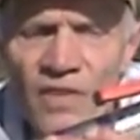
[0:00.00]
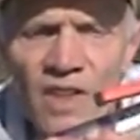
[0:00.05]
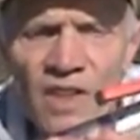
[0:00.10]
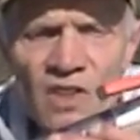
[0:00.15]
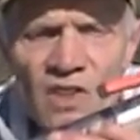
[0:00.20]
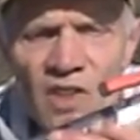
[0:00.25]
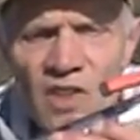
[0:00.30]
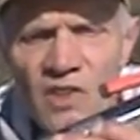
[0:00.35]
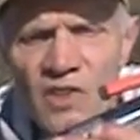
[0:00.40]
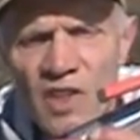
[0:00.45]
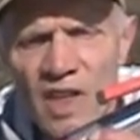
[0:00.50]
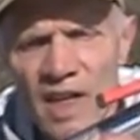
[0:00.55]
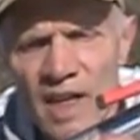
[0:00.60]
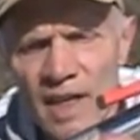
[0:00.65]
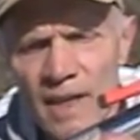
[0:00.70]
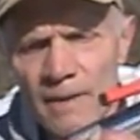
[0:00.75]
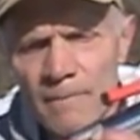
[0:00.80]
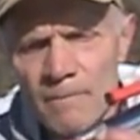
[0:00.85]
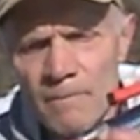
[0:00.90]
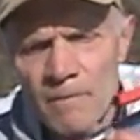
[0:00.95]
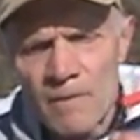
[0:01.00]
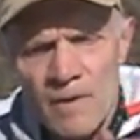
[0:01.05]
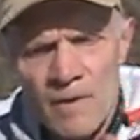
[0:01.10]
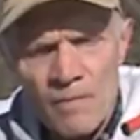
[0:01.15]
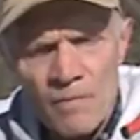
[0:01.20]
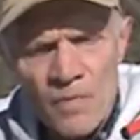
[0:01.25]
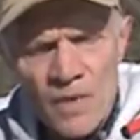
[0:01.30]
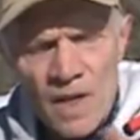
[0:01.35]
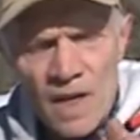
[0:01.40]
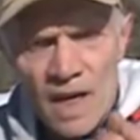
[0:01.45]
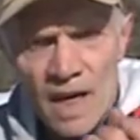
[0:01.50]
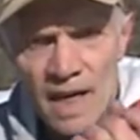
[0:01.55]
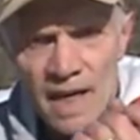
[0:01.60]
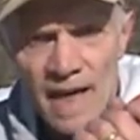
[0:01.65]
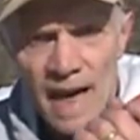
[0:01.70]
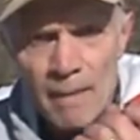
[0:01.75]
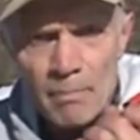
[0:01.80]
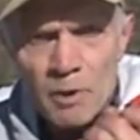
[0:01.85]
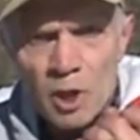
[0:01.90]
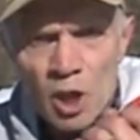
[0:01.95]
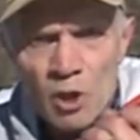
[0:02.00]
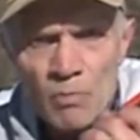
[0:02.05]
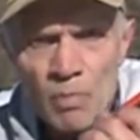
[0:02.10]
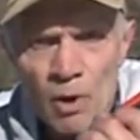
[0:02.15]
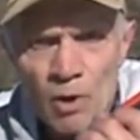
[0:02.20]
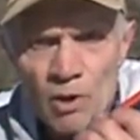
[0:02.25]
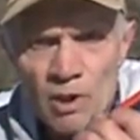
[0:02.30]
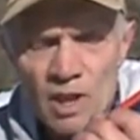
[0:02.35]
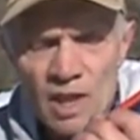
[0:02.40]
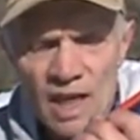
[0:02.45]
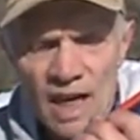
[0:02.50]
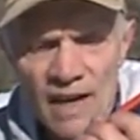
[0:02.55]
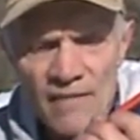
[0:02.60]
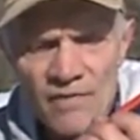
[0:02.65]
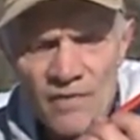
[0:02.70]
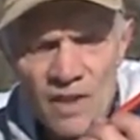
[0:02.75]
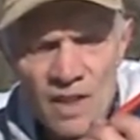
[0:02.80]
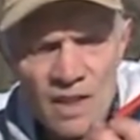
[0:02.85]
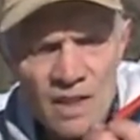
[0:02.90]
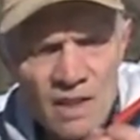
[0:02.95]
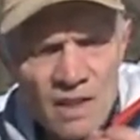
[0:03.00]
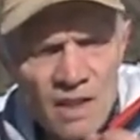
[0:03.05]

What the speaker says: This is a caption bolt gun.